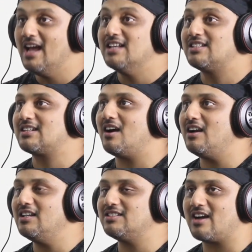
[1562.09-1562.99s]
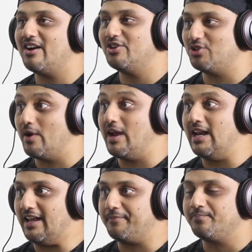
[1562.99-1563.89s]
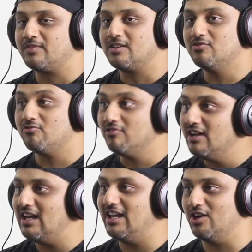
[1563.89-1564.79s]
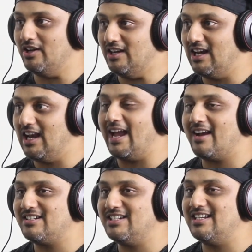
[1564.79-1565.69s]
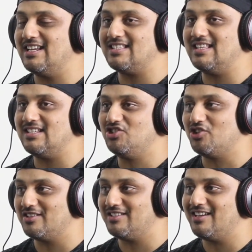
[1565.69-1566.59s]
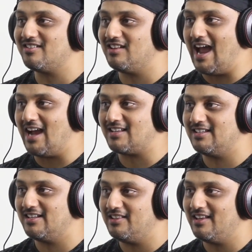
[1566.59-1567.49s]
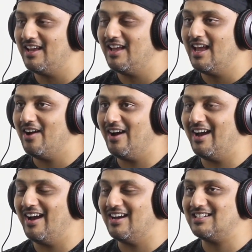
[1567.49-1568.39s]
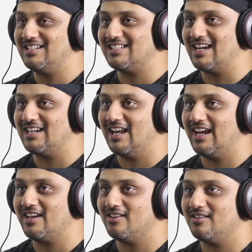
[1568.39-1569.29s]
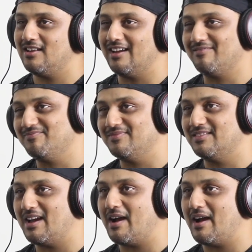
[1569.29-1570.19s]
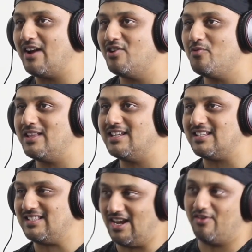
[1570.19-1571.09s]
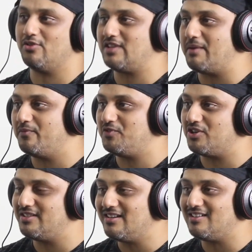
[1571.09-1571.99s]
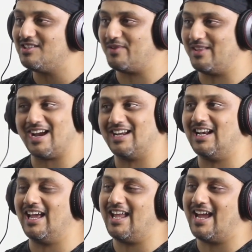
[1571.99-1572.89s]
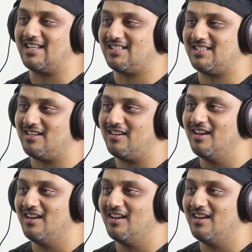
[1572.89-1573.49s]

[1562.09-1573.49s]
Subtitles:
ScarJo in it, really good. Like she does this Jersey girl accent. She's kind of like like I don't know whether it's a stereotype of Jersey girls where they kind of like gangster.